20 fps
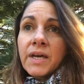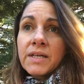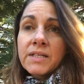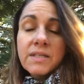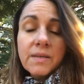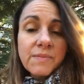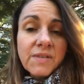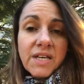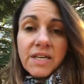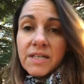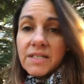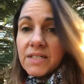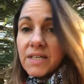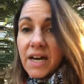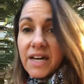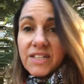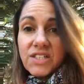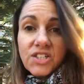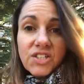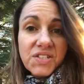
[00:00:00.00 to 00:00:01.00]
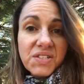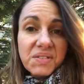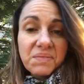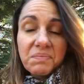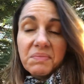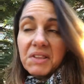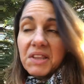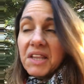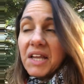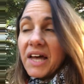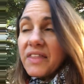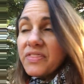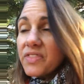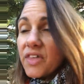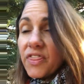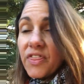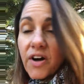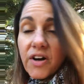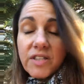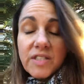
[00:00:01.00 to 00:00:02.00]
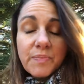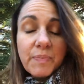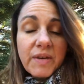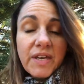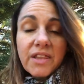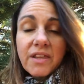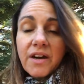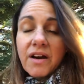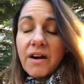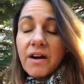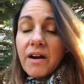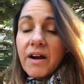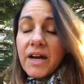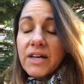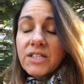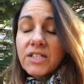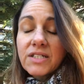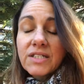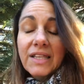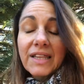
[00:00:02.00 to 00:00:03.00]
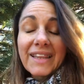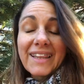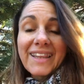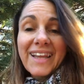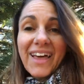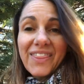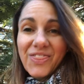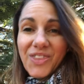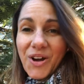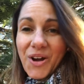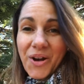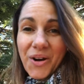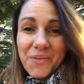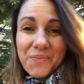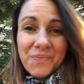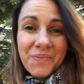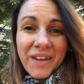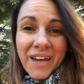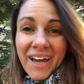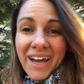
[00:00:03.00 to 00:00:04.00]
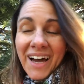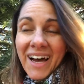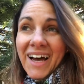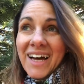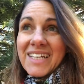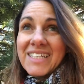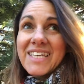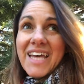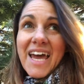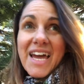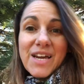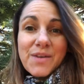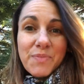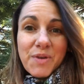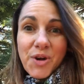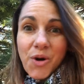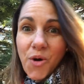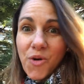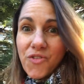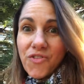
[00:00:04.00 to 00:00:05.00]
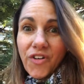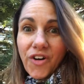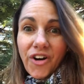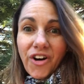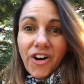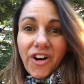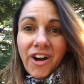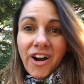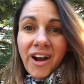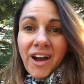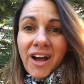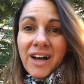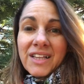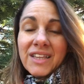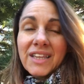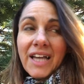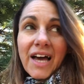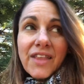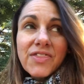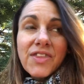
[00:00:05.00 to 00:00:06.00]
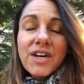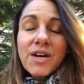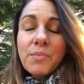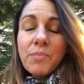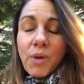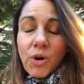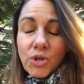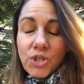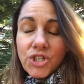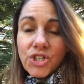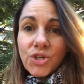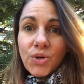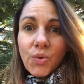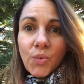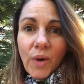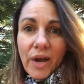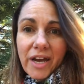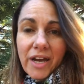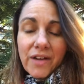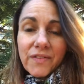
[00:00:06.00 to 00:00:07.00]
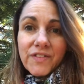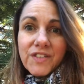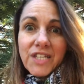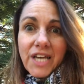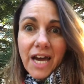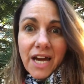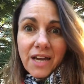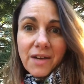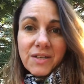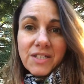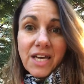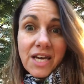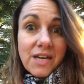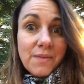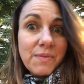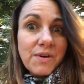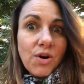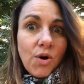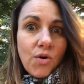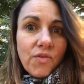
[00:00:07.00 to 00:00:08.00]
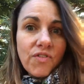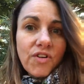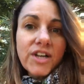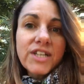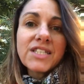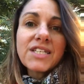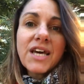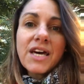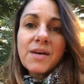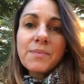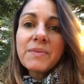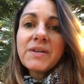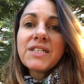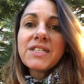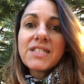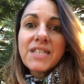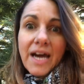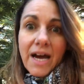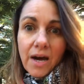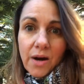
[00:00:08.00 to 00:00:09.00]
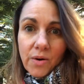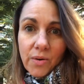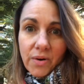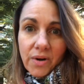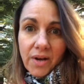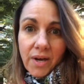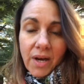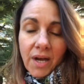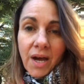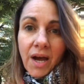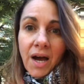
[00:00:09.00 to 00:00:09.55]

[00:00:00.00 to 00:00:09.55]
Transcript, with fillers: some days I just let the thoughts be there and just let them take me over. Let the emotional wave te take me over and take me down,